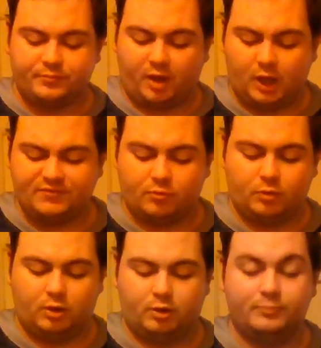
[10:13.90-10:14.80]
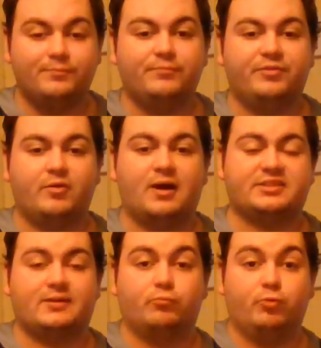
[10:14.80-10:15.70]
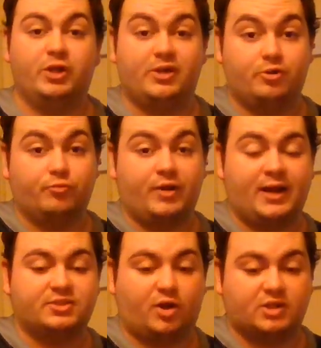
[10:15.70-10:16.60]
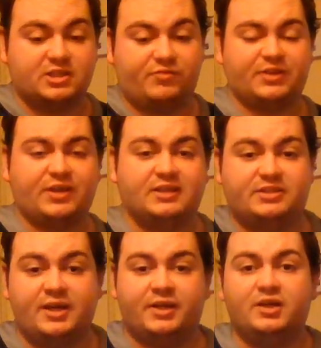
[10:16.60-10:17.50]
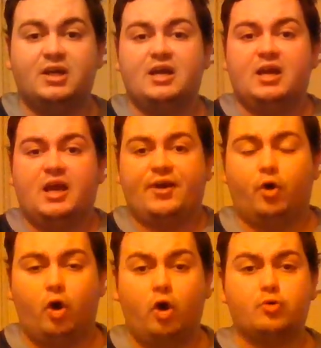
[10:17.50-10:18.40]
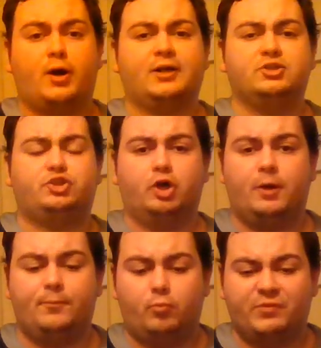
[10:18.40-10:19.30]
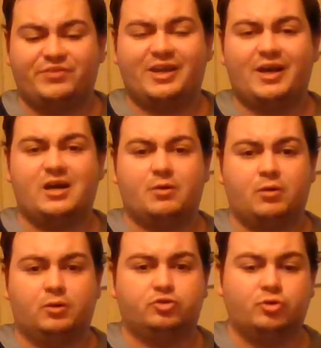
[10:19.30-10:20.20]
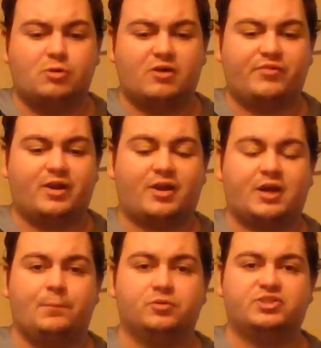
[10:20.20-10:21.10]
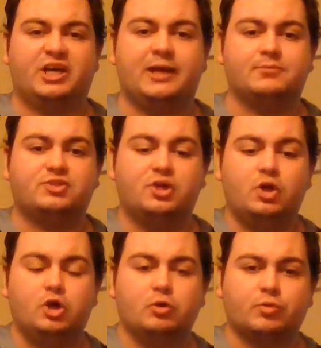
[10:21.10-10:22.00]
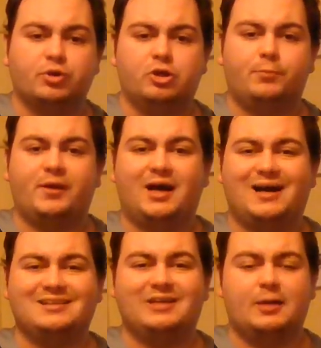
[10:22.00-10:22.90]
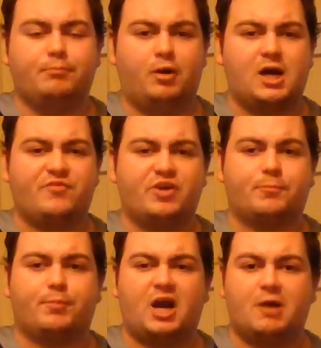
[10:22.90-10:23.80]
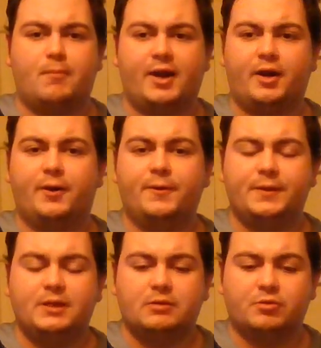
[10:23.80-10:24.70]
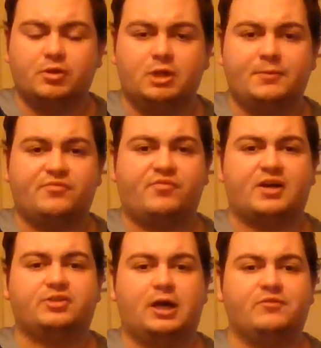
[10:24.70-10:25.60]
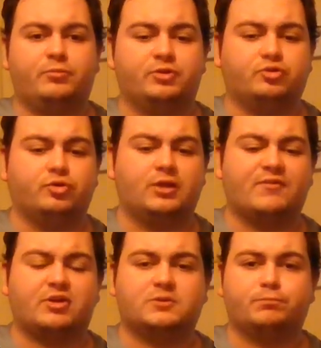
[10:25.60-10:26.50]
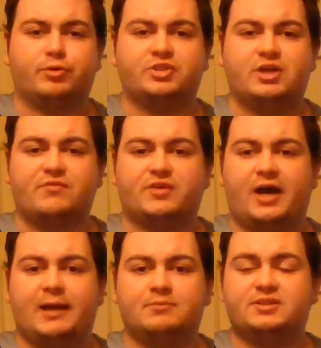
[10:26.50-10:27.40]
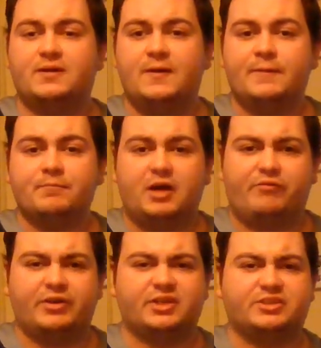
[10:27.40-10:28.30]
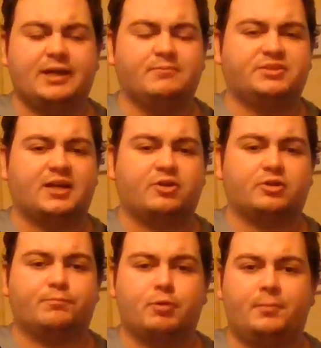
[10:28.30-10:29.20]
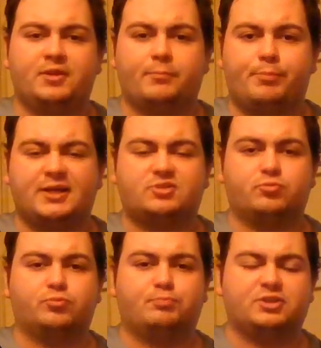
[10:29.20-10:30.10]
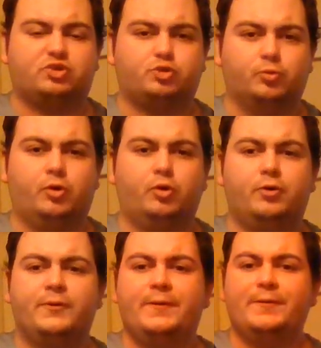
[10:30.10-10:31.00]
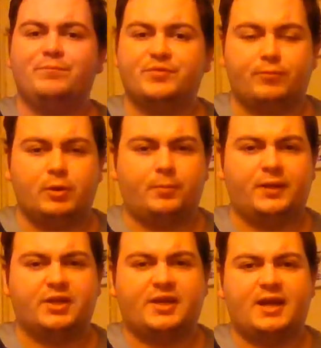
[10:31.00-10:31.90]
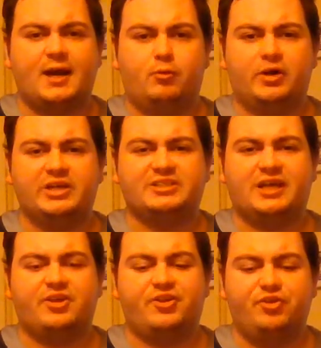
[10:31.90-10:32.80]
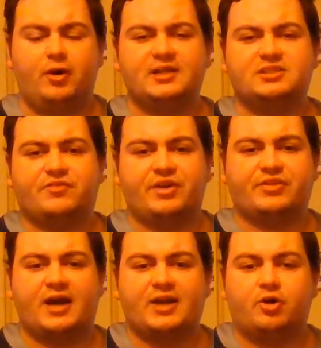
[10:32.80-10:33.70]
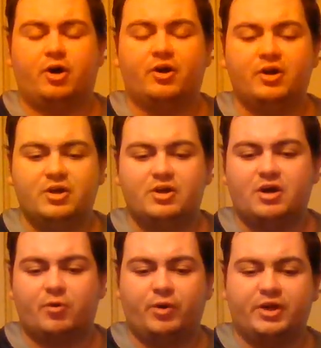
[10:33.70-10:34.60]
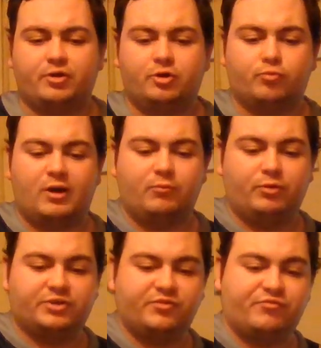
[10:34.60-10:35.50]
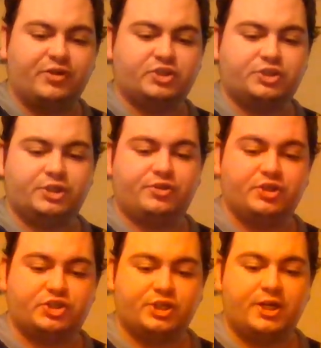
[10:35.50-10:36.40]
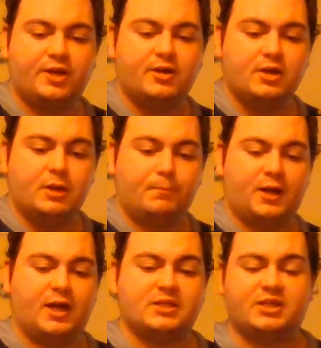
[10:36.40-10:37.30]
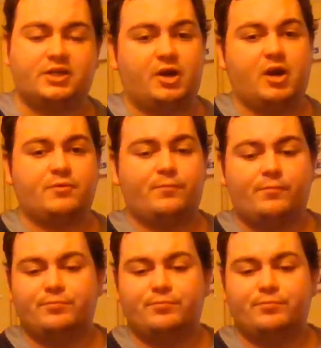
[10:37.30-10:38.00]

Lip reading: overall, there are some really good rounds, guys. I think they did an all right job with the NRL draw. I think a couple teams were a little bit hard done by. I think Parramatta were a little bit fucked over with the draw. They've got some pretty tough games. I think the teams that got probably the best draw, probably the Cowboys and the Knights. I think they got a really good run with the fixture this year. But as you know,